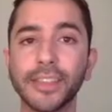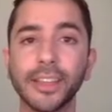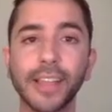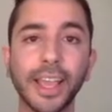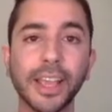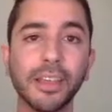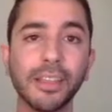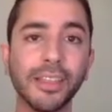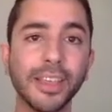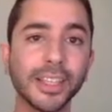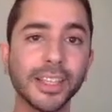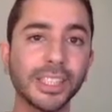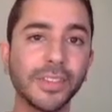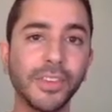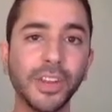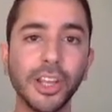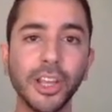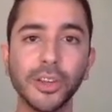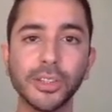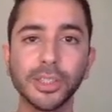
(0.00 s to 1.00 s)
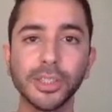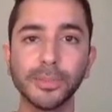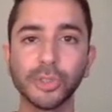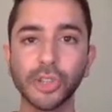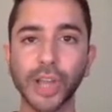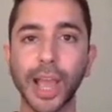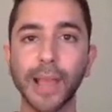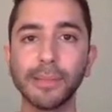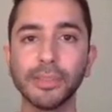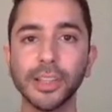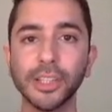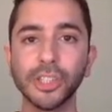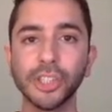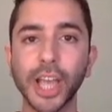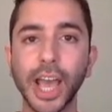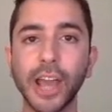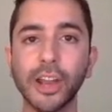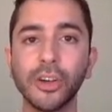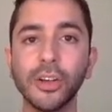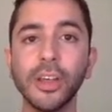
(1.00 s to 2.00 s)
to like this video, subscribe to the
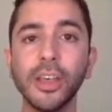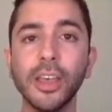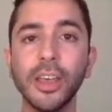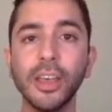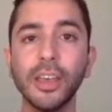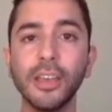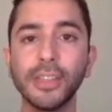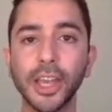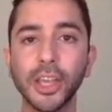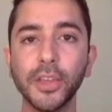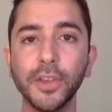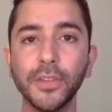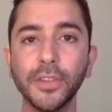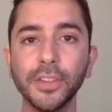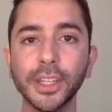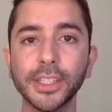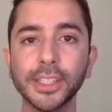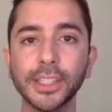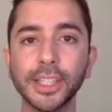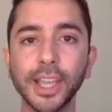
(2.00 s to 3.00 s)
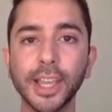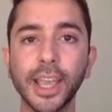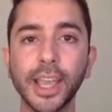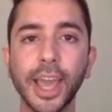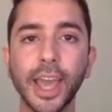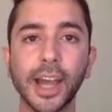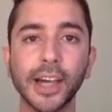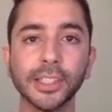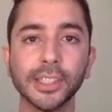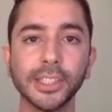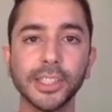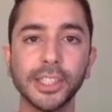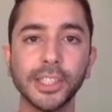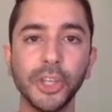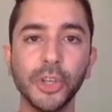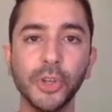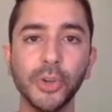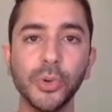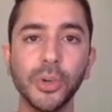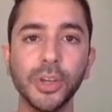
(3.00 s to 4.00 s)
channel. Thank you for listening, and I'll see
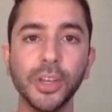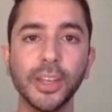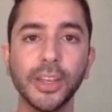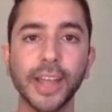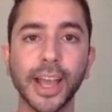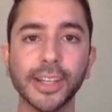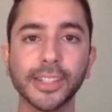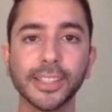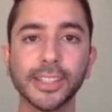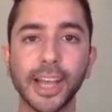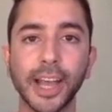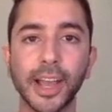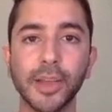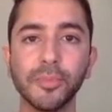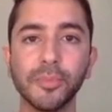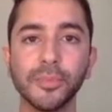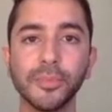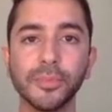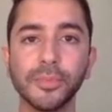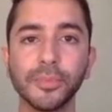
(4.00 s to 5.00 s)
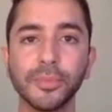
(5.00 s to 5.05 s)
you next time.